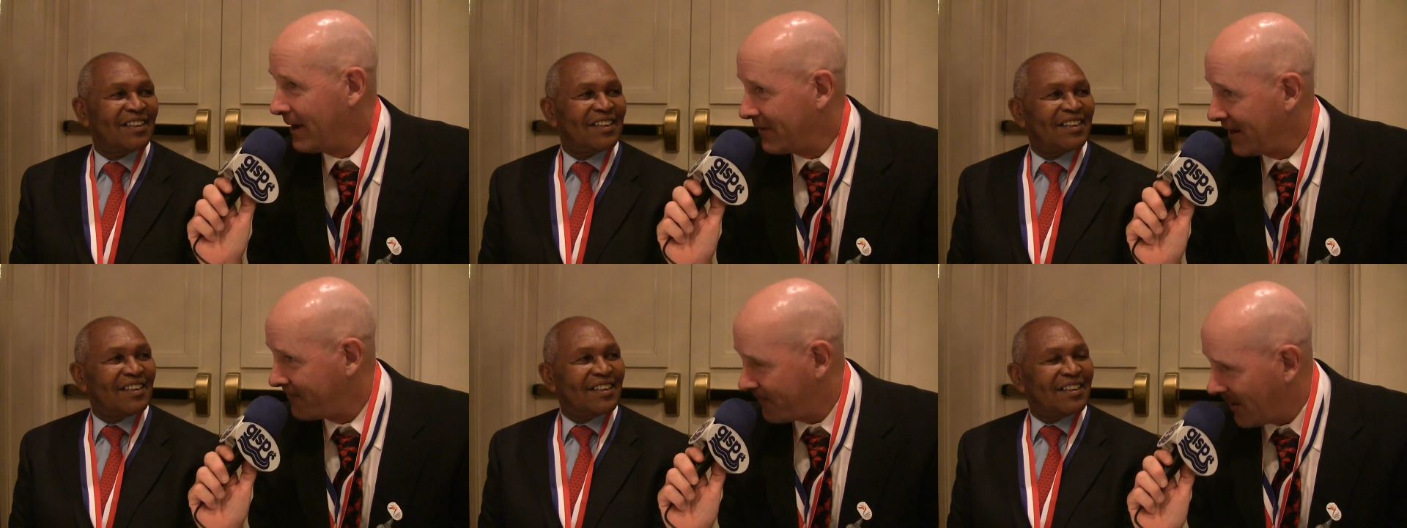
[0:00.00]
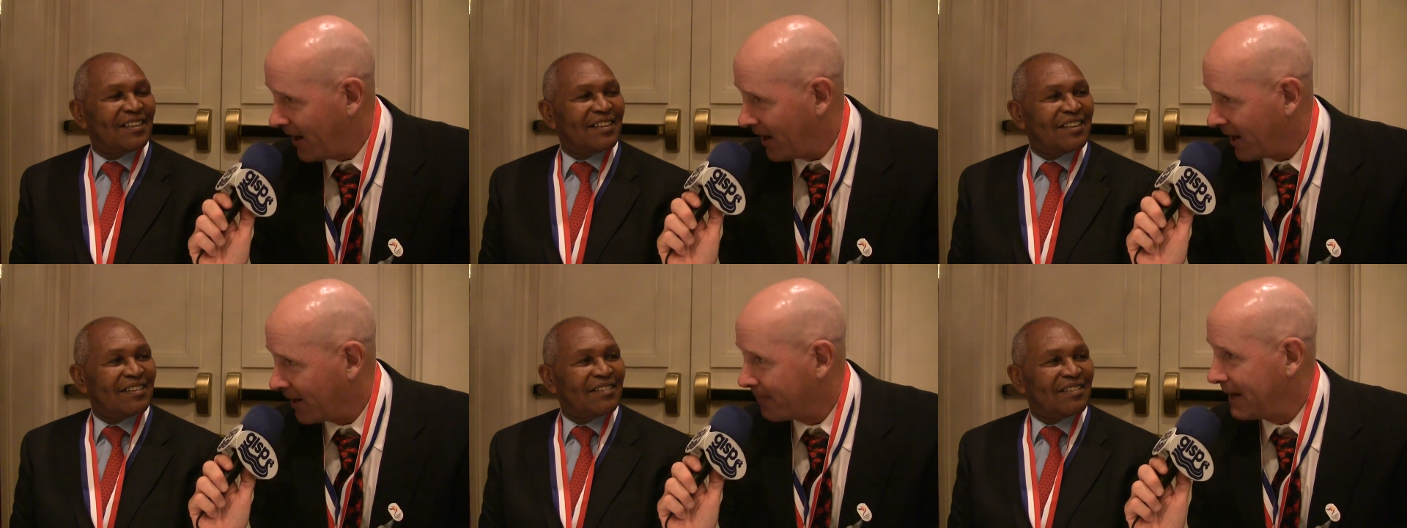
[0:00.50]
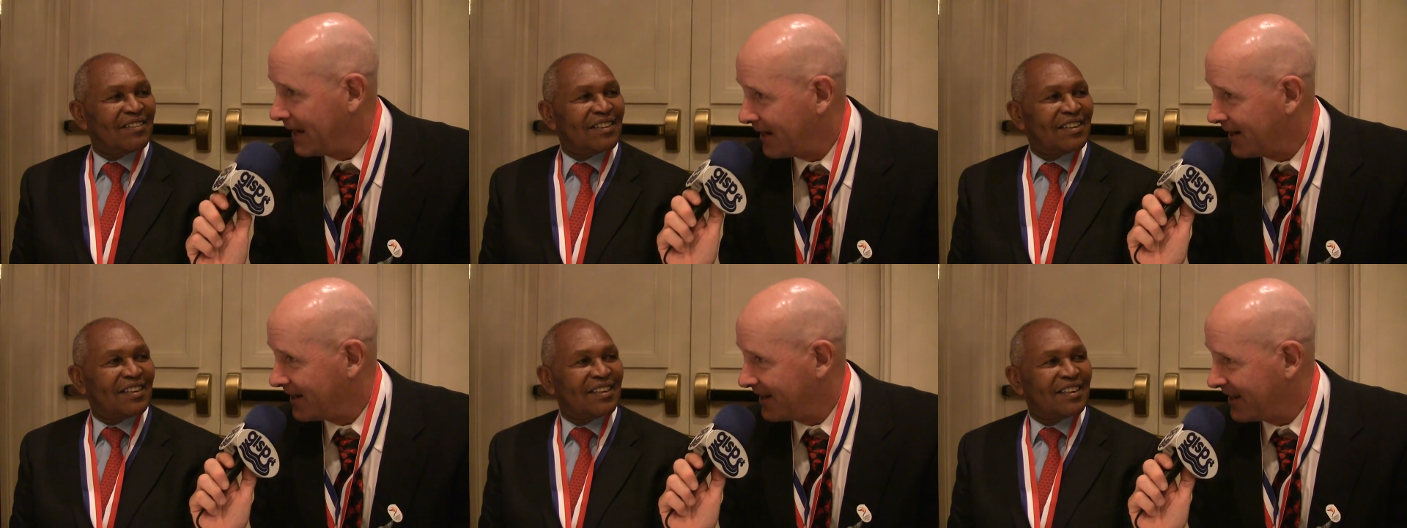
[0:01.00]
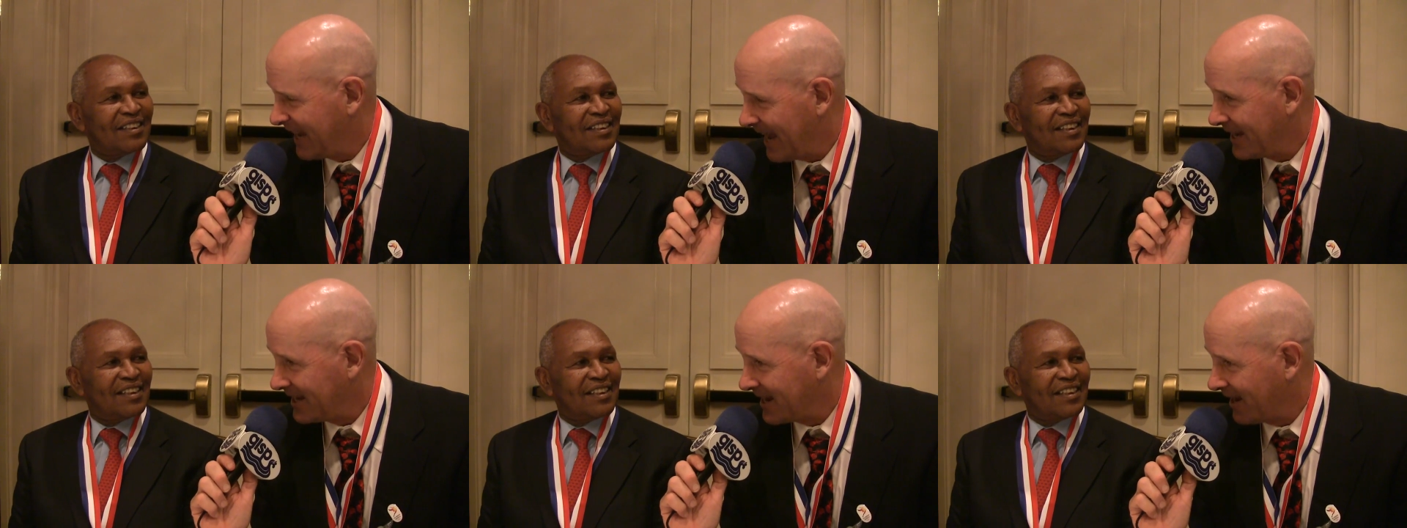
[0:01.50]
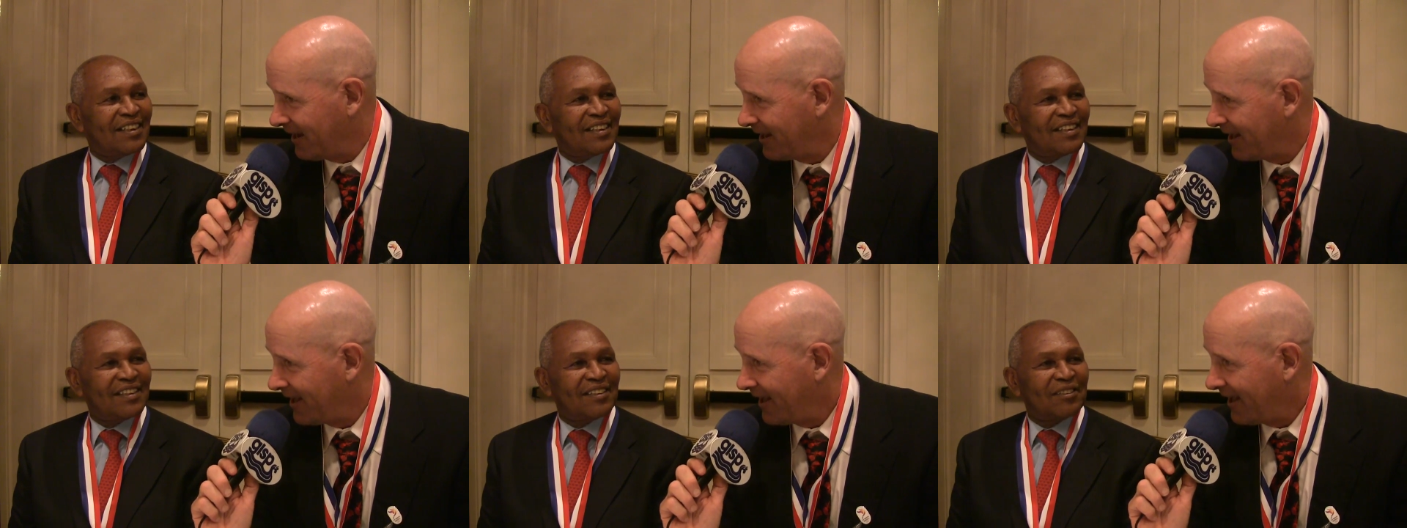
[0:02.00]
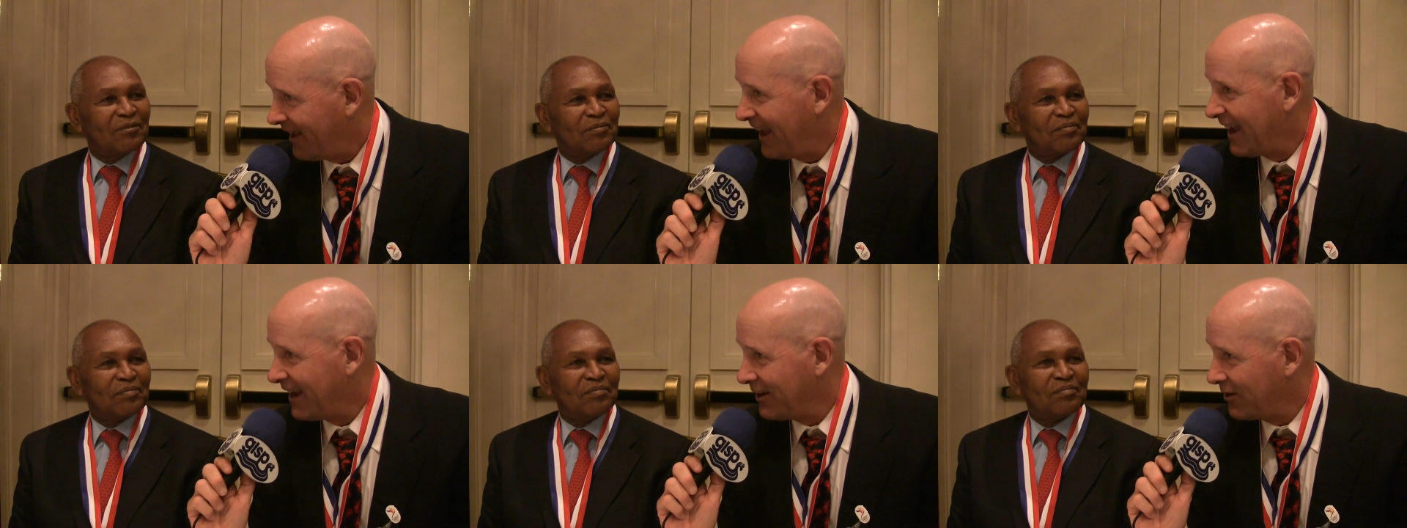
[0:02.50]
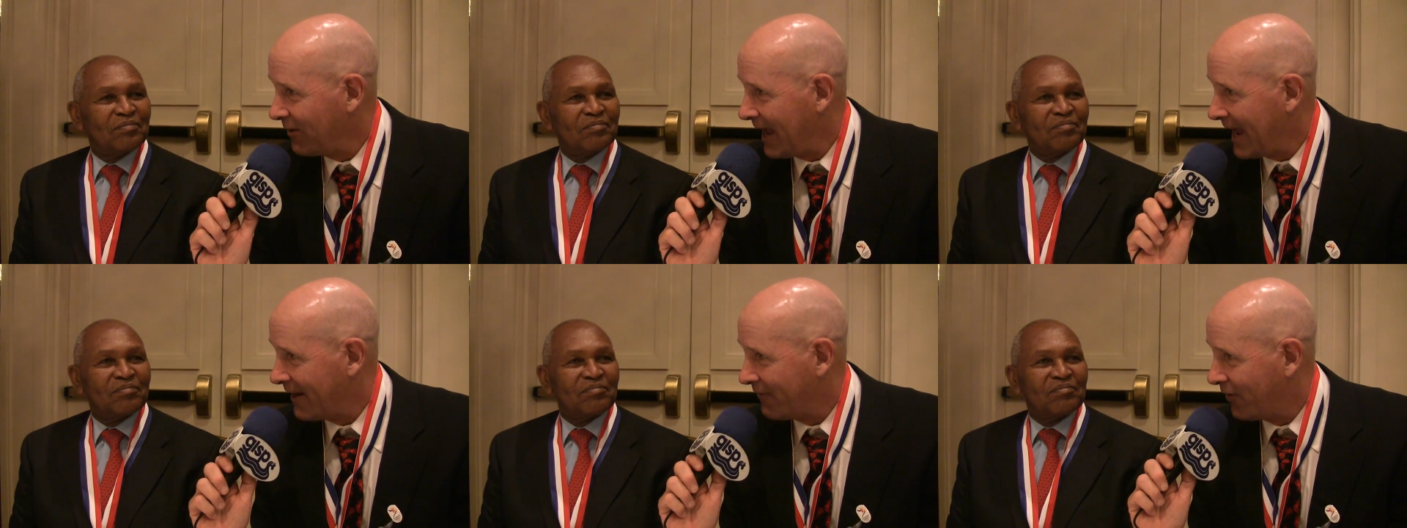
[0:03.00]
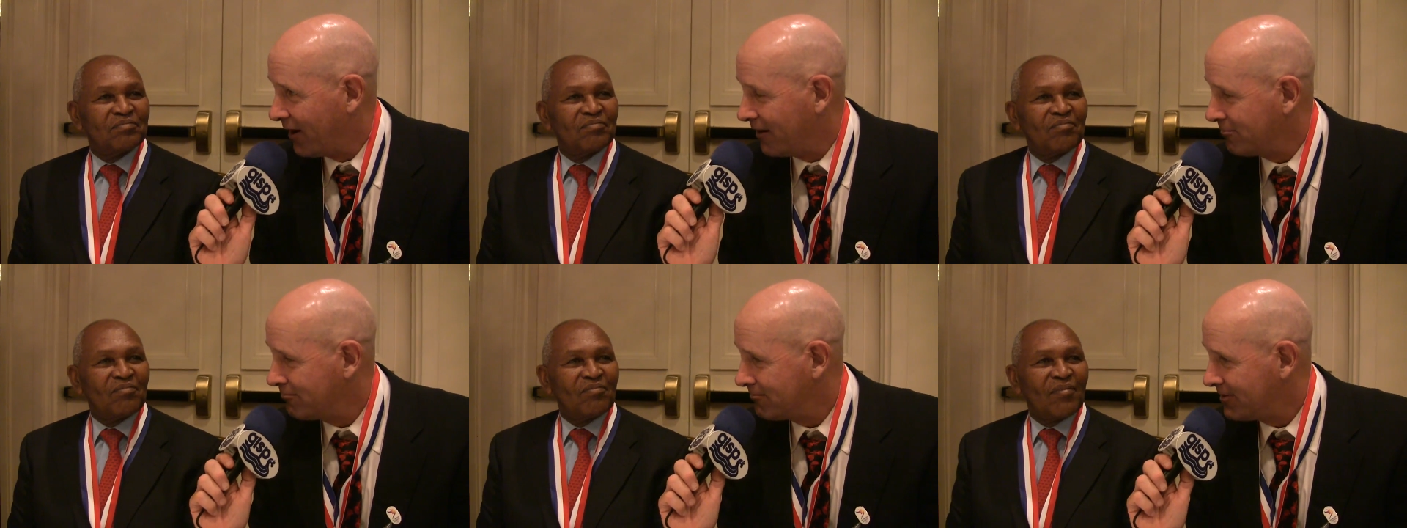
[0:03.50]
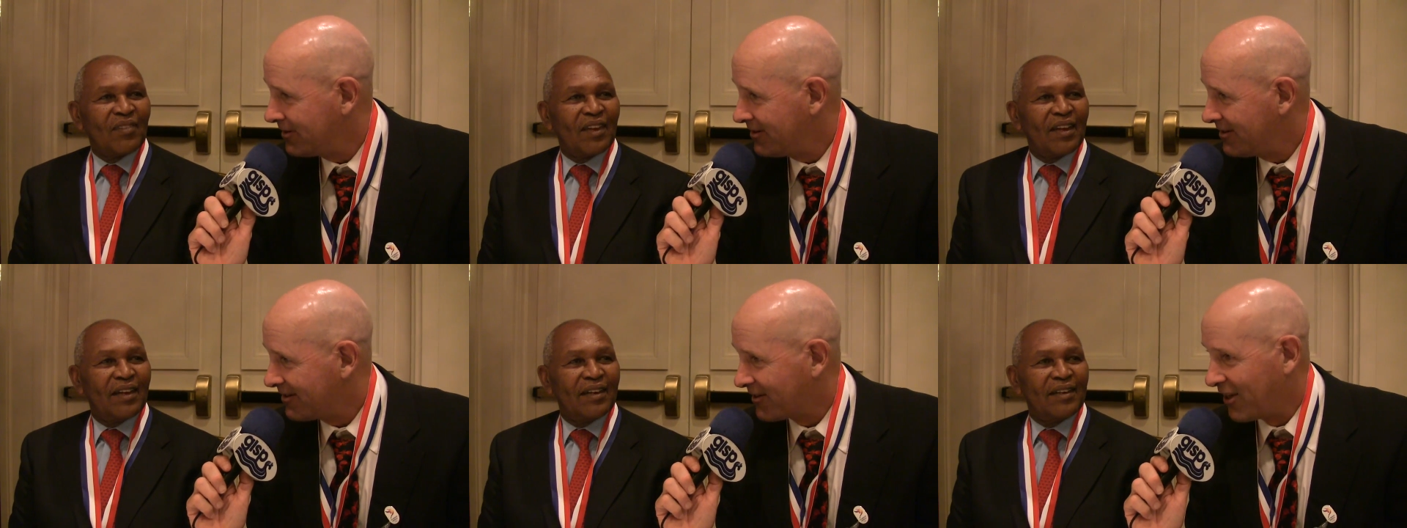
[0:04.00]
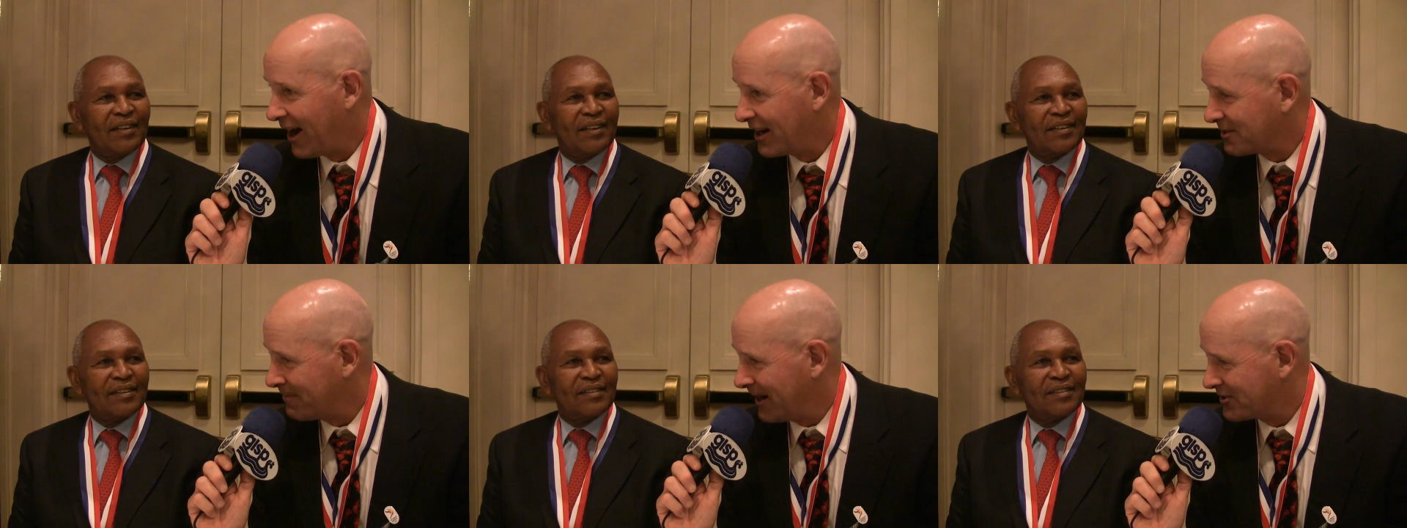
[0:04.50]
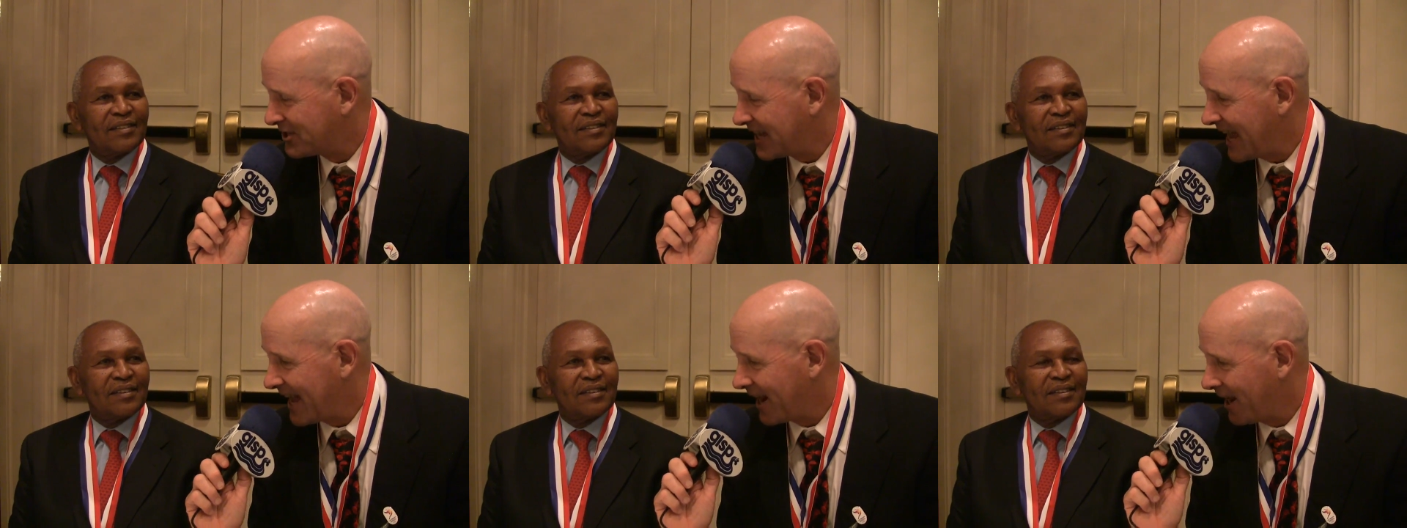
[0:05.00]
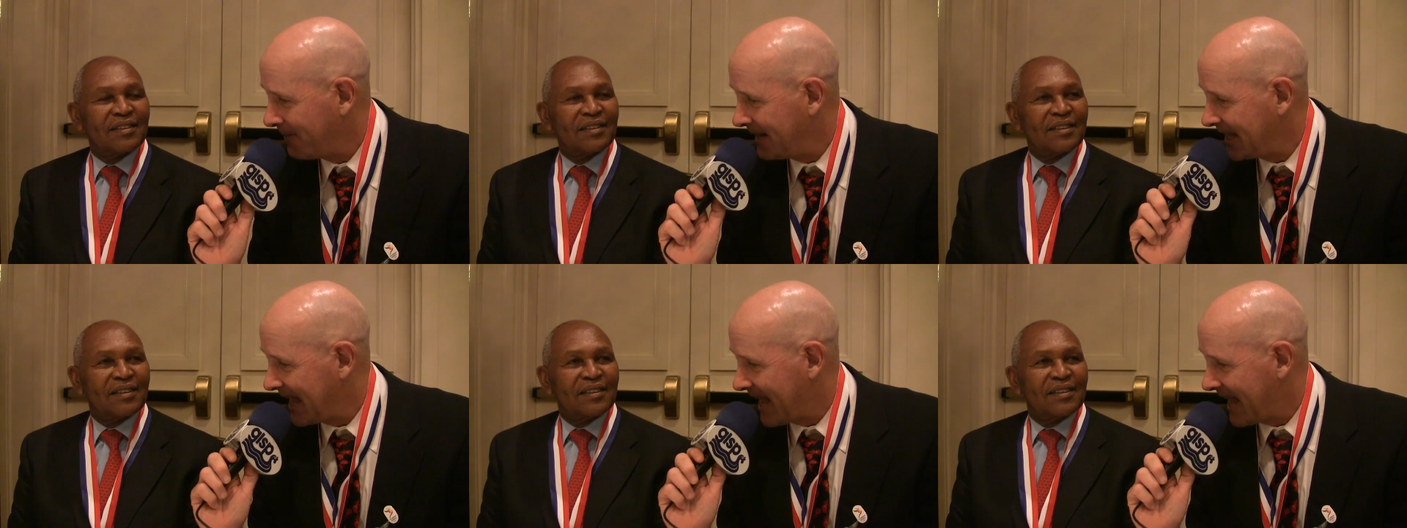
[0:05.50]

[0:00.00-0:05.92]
Speaker 1: have a farm in Kenya, and you have large amounts of cattle. How many